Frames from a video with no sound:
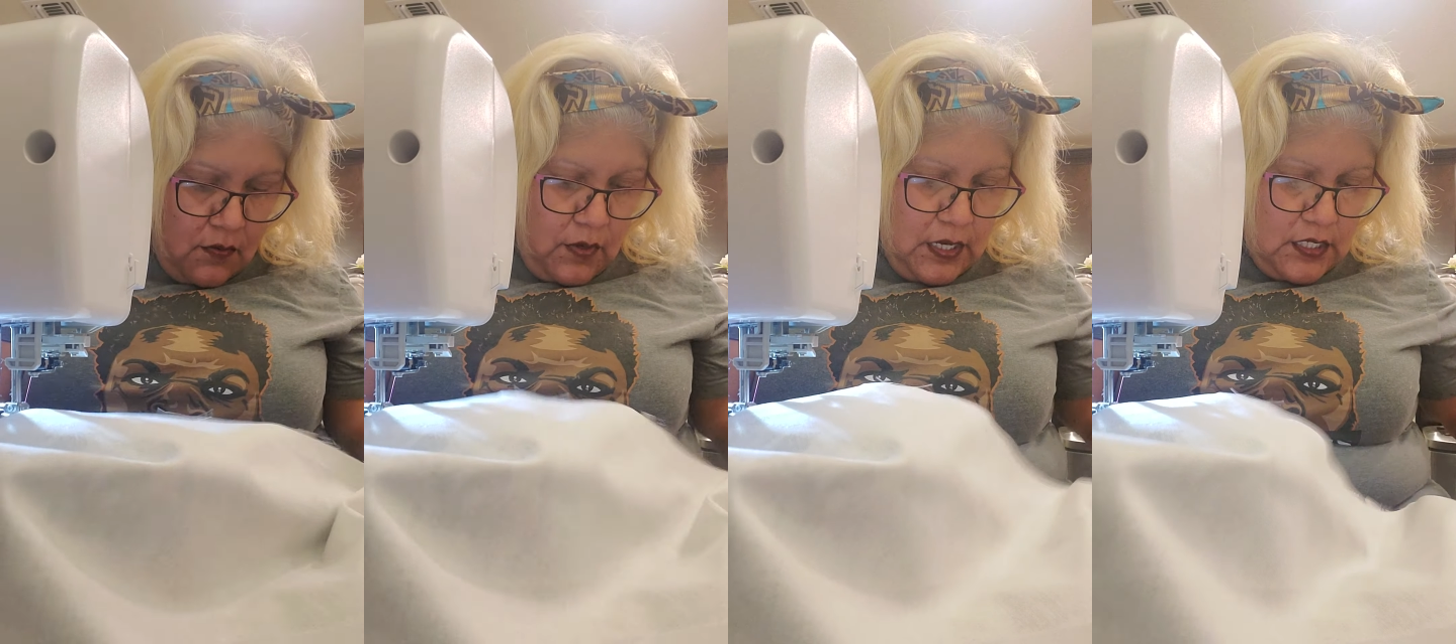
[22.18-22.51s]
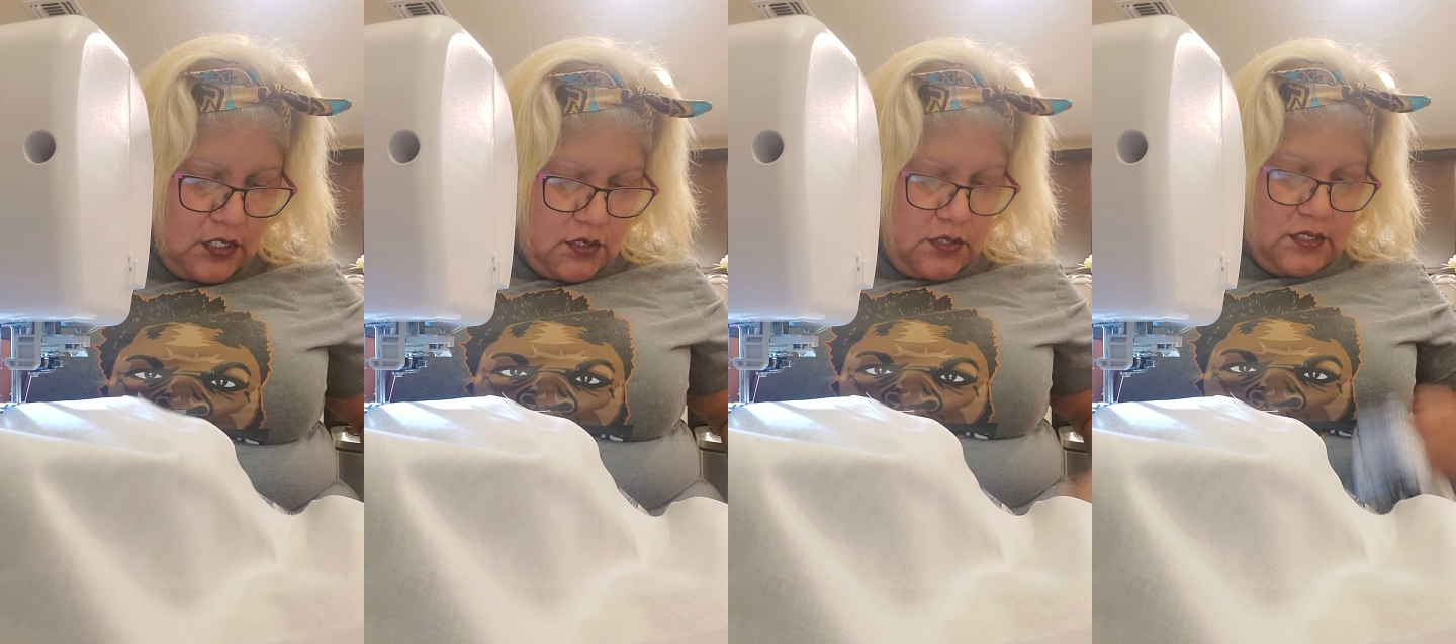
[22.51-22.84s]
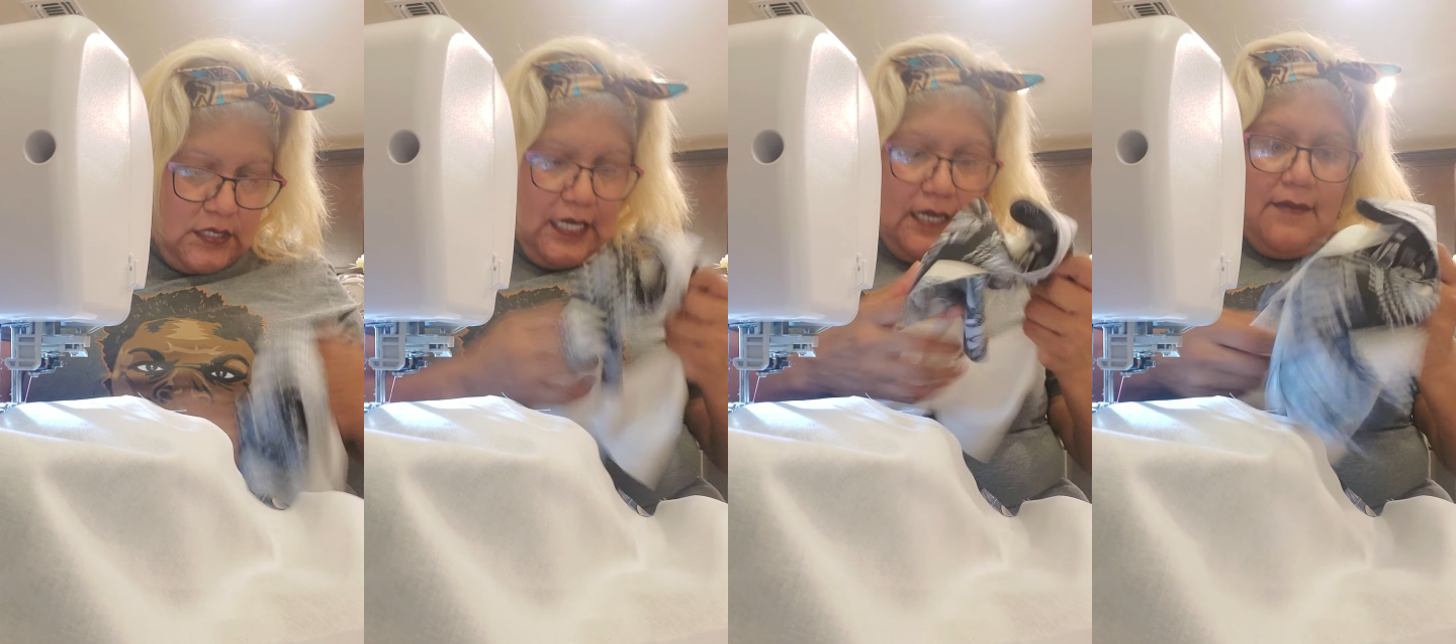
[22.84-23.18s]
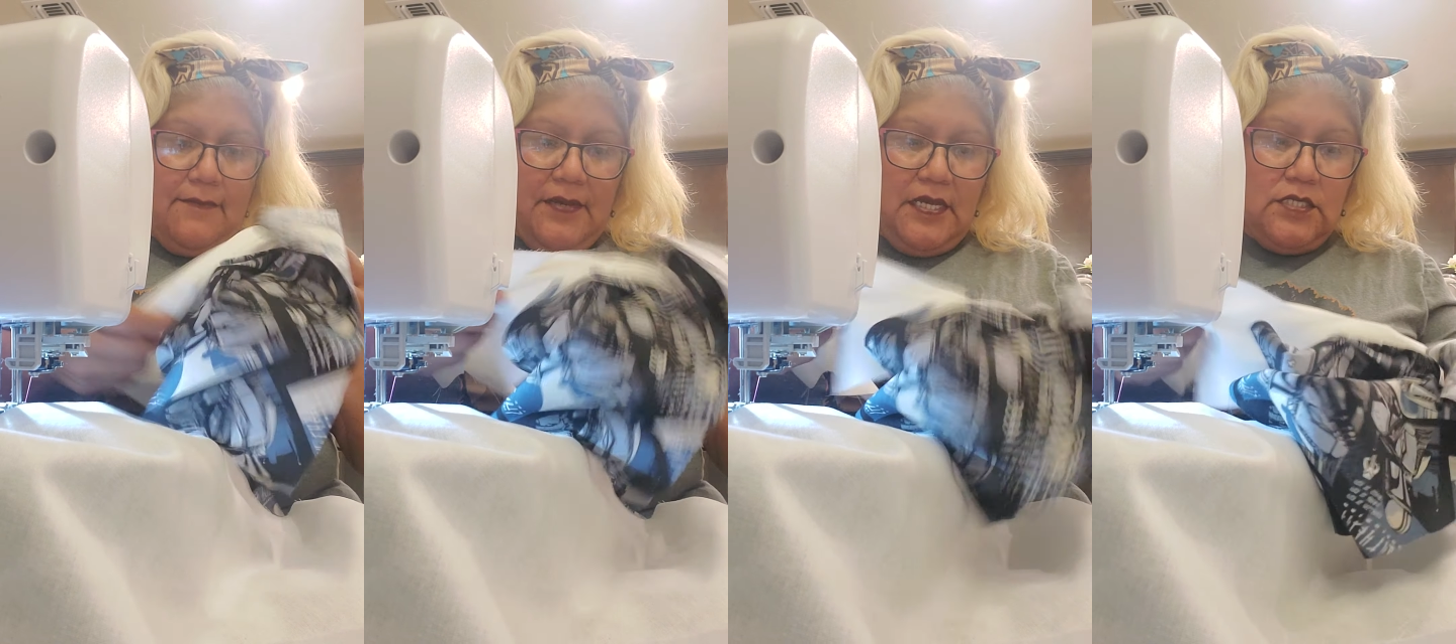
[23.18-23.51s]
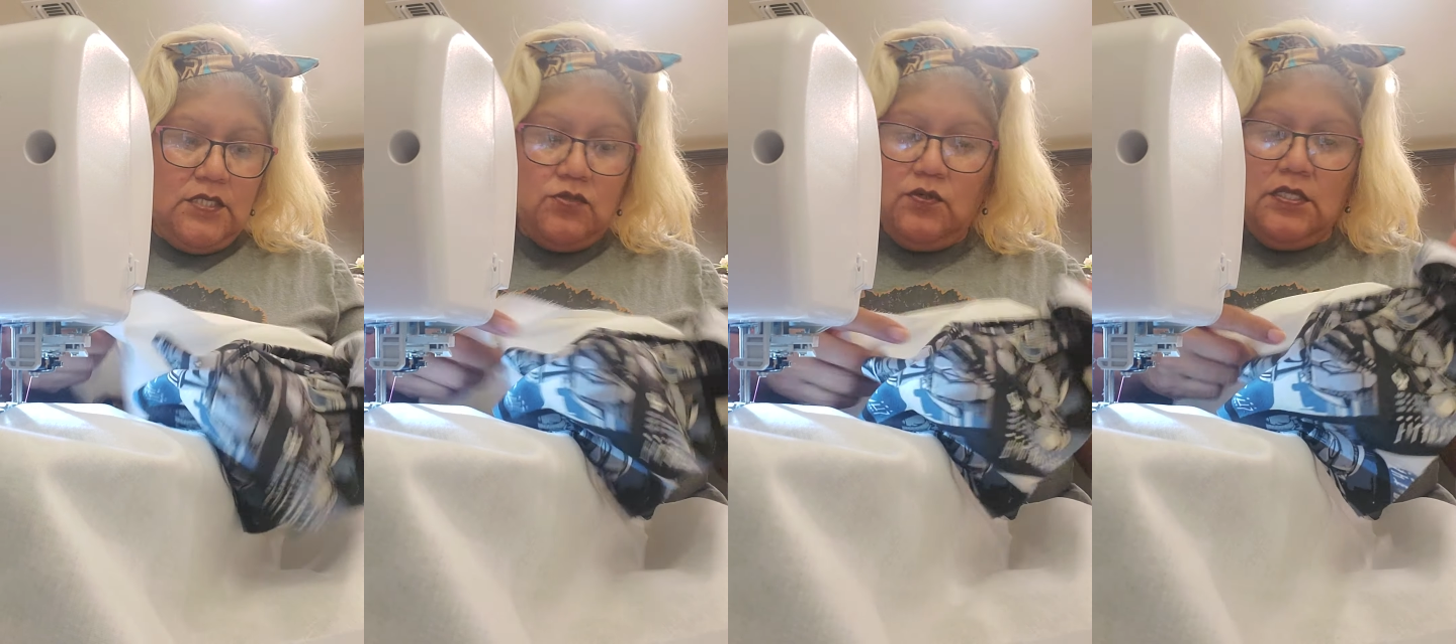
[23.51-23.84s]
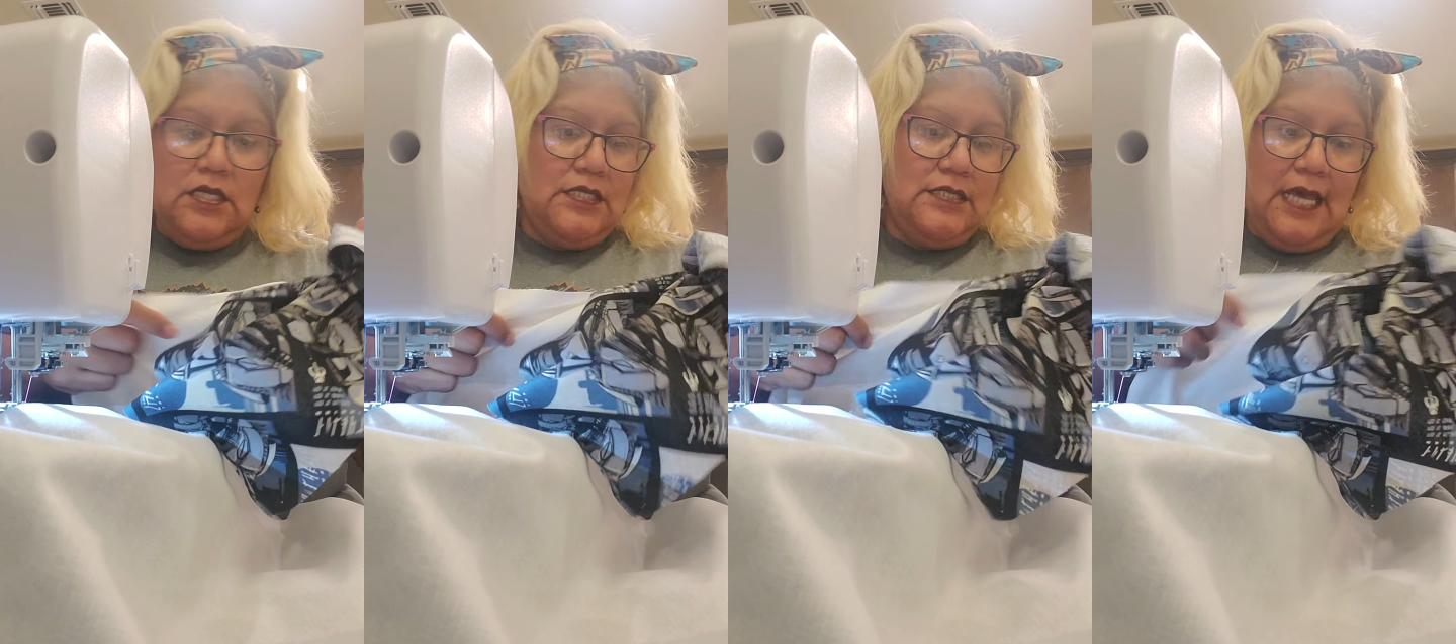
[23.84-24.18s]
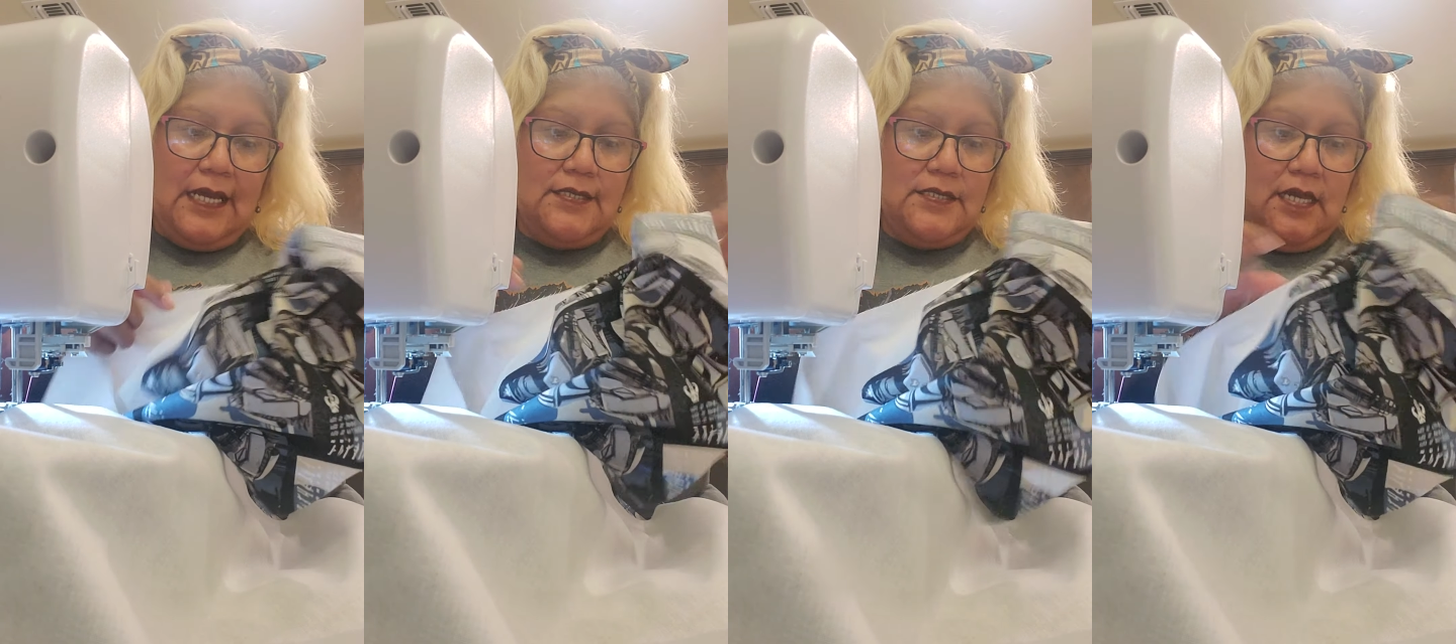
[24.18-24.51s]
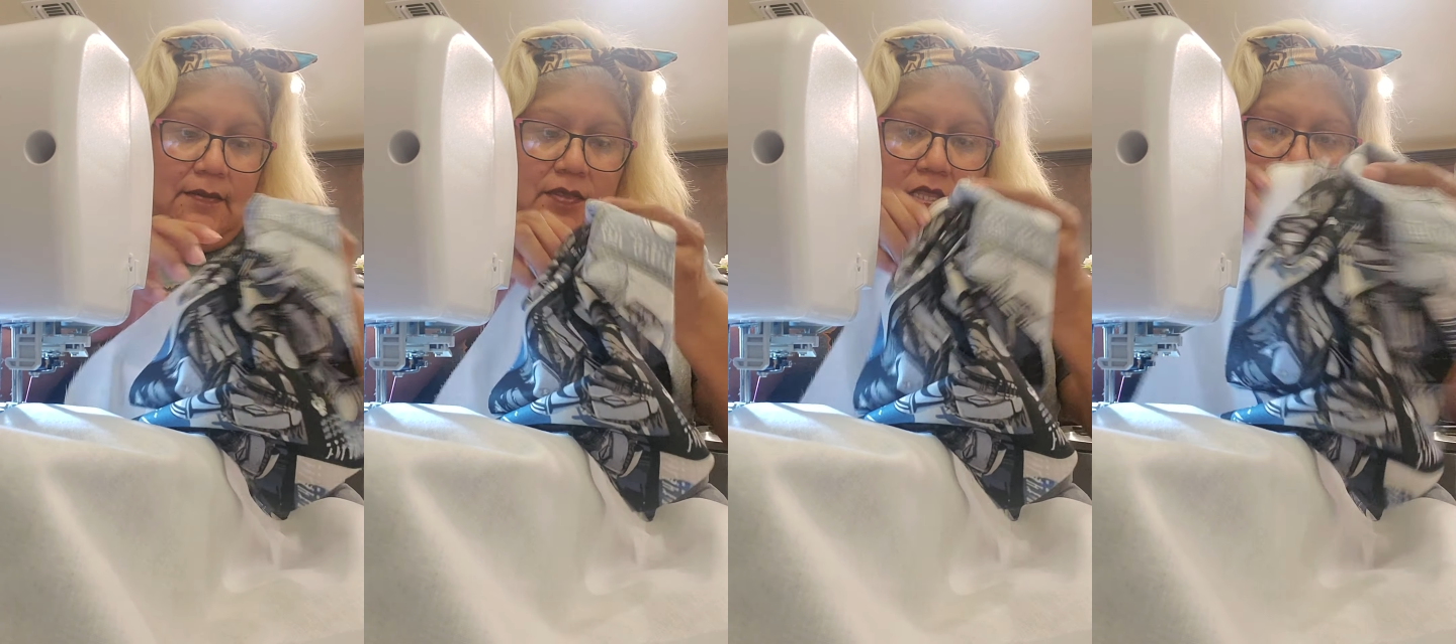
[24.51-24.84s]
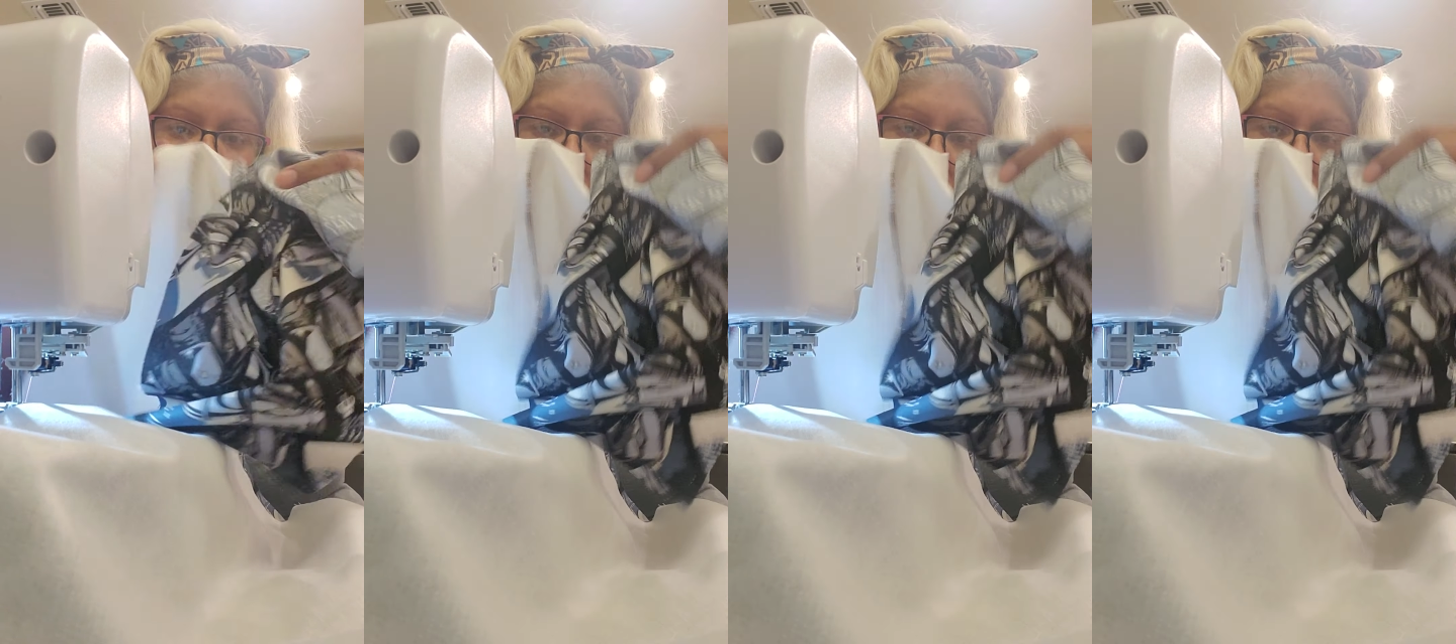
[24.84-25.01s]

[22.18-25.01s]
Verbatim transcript: We're going to do the second piece doing the exact same thing.